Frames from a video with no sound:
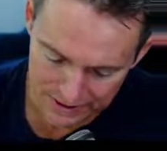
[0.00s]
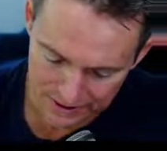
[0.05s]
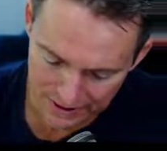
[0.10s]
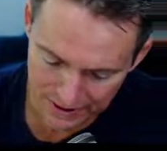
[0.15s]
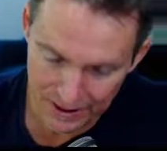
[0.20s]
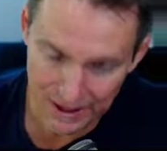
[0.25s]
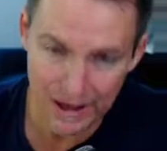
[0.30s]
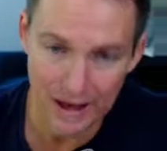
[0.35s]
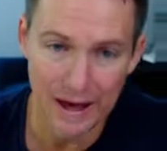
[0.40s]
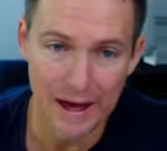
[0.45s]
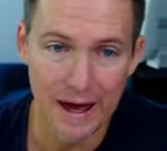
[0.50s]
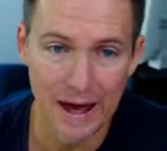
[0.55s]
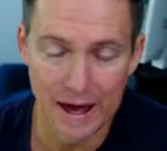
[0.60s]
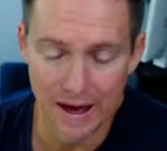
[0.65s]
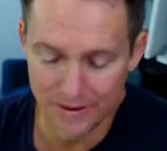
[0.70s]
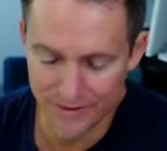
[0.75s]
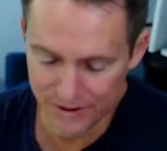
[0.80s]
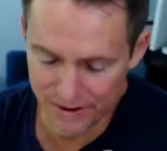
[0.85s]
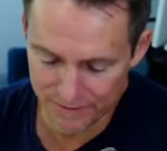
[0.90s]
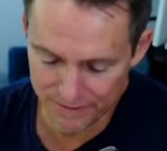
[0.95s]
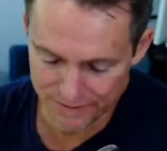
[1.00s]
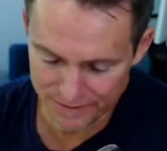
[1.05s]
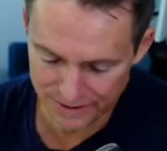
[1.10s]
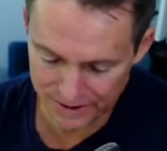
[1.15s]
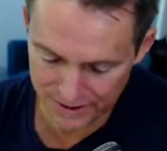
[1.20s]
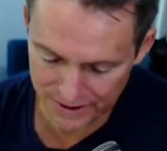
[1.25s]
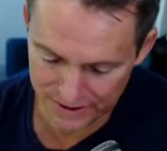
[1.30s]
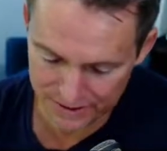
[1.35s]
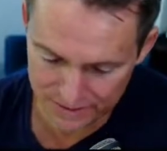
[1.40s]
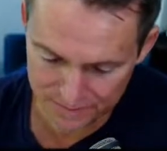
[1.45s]
out there
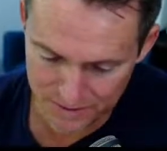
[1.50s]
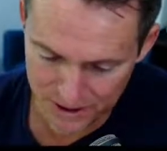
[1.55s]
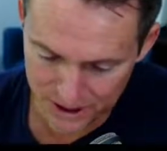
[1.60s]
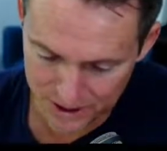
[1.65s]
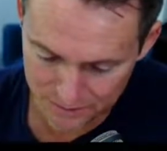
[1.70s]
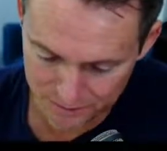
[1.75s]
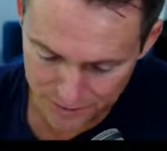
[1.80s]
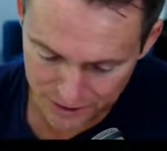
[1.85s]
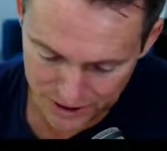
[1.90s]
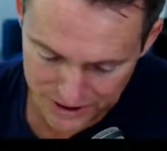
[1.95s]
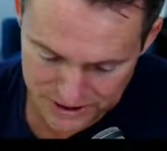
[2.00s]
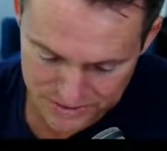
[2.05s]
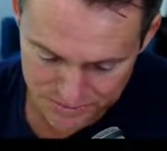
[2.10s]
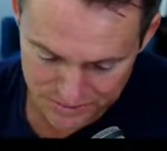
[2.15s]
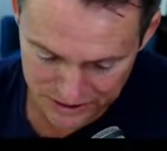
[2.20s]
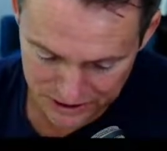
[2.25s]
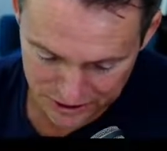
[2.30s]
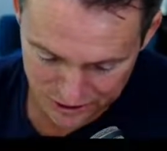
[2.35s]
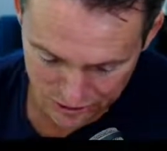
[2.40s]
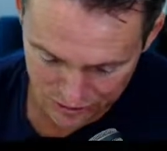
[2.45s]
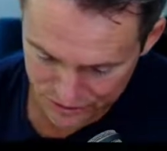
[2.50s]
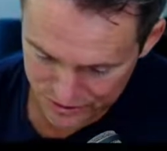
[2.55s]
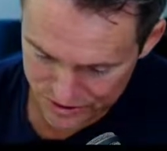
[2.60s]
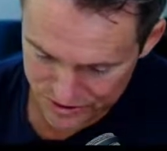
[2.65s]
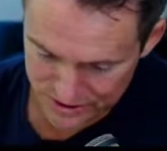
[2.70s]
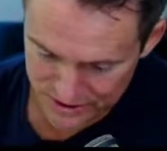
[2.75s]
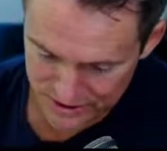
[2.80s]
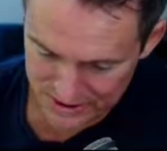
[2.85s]
in the marketplace, because